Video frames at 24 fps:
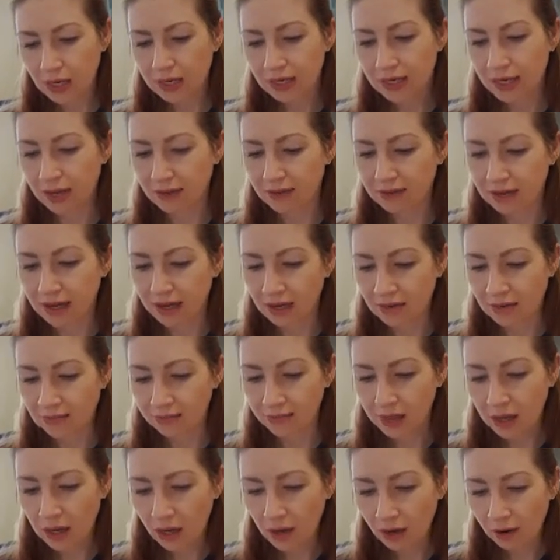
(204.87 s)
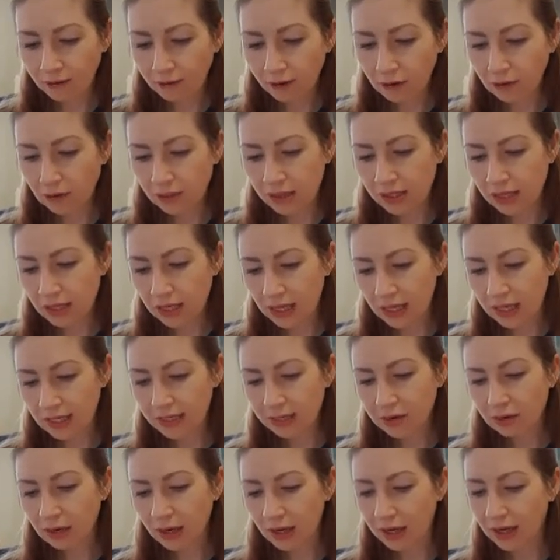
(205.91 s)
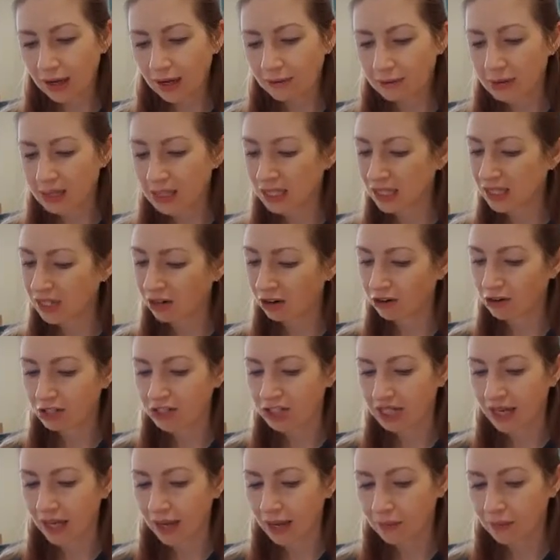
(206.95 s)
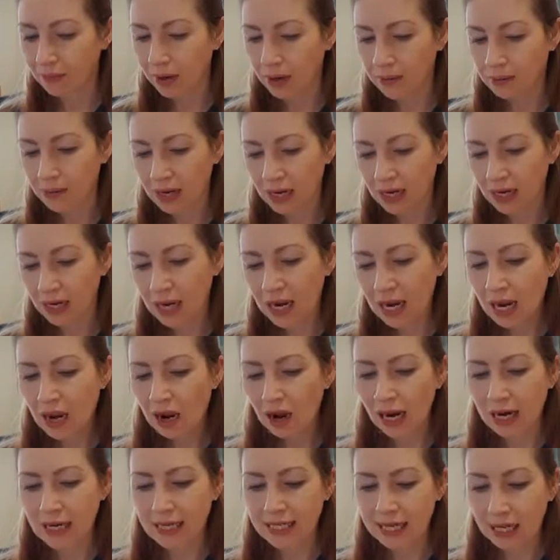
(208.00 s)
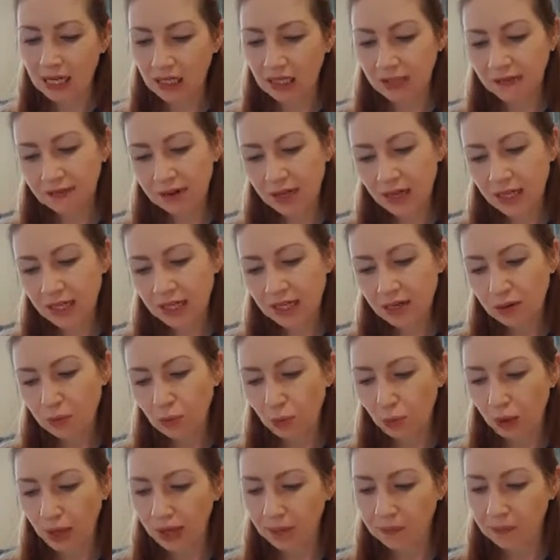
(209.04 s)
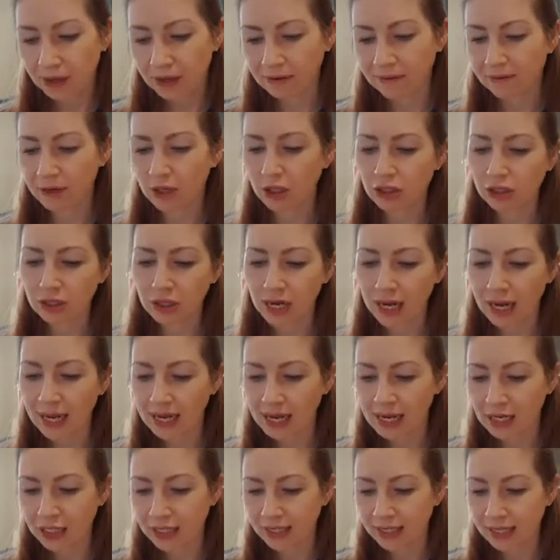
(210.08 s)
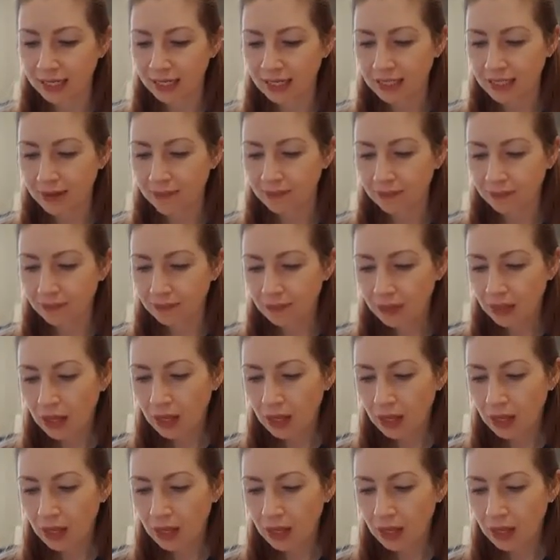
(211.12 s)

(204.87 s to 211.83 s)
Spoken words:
Death knell. Of course, it's not like I've been discouraging him. I mean, I text flirt and wink my virtual eyelashes at him.